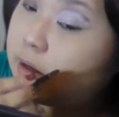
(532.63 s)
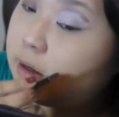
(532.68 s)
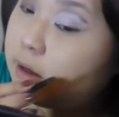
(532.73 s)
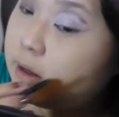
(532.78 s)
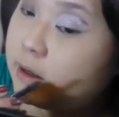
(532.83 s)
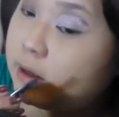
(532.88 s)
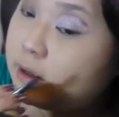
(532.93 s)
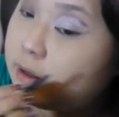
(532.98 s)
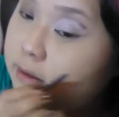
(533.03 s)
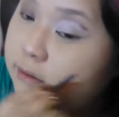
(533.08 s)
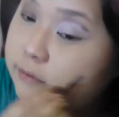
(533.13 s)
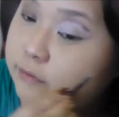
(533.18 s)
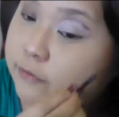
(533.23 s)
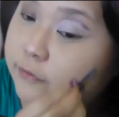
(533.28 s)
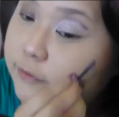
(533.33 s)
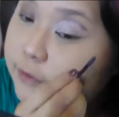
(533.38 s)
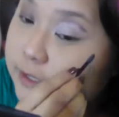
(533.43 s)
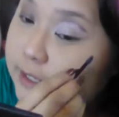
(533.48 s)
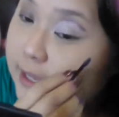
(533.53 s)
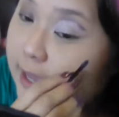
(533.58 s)
And
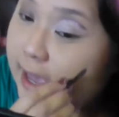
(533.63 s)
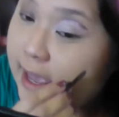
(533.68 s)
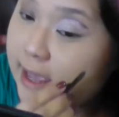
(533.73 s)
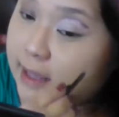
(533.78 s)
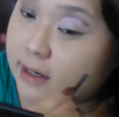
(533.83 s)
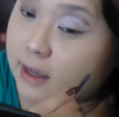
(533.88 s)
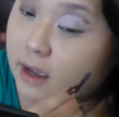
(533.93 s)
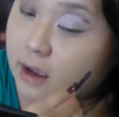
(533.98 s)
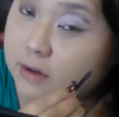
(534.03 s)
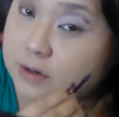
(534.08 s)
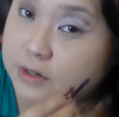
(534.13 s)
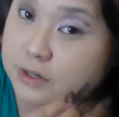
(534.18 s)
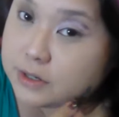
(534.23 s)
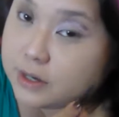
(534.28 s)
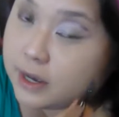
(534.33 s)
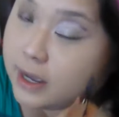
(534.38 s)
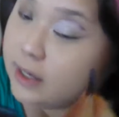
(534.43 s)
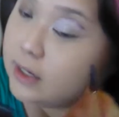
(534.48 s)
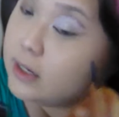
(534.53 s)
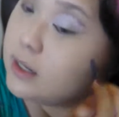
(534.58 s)
for the end, how do you
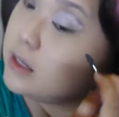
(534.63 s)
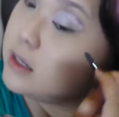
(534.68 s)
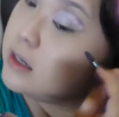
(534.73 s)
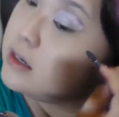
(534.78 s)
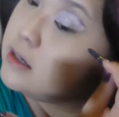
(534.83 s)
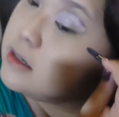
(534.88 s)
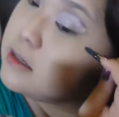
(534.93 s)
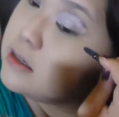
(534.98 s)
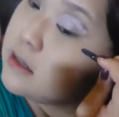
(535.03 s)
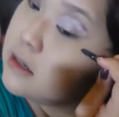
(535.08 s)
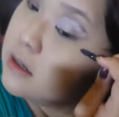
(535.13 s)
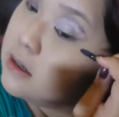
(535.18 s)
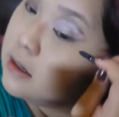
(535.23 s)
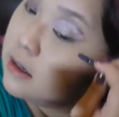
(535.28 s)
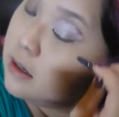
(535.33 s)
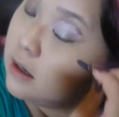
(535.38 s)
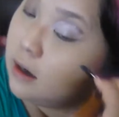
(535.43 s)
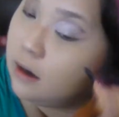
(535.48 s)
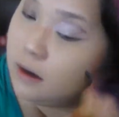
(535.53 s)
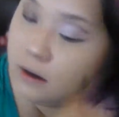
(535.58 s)
end it is,
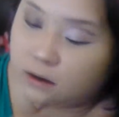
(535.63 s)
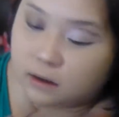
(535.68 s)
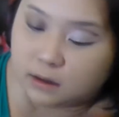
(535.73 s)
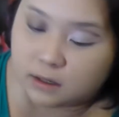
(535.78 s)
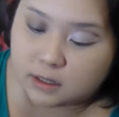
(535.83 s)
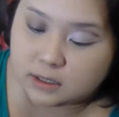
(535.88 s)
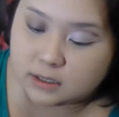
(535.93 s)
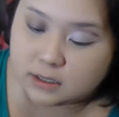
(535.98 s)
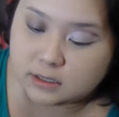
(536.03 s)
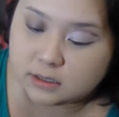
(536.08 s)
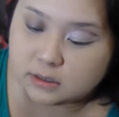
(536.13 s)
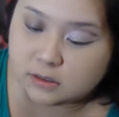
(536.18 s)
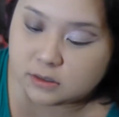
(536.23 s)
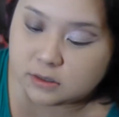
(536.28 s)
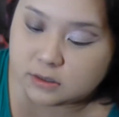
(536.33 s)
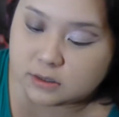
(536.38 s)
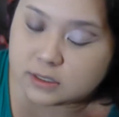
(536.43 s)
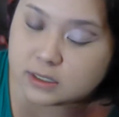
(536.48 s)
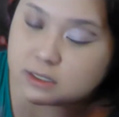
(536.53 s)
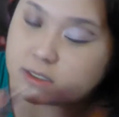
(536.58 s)
okay,
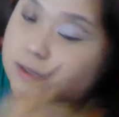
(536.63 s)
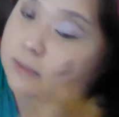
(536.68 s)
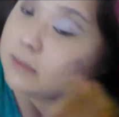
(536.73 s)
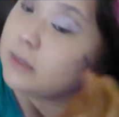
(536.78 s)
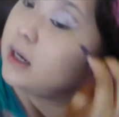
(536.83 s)
using some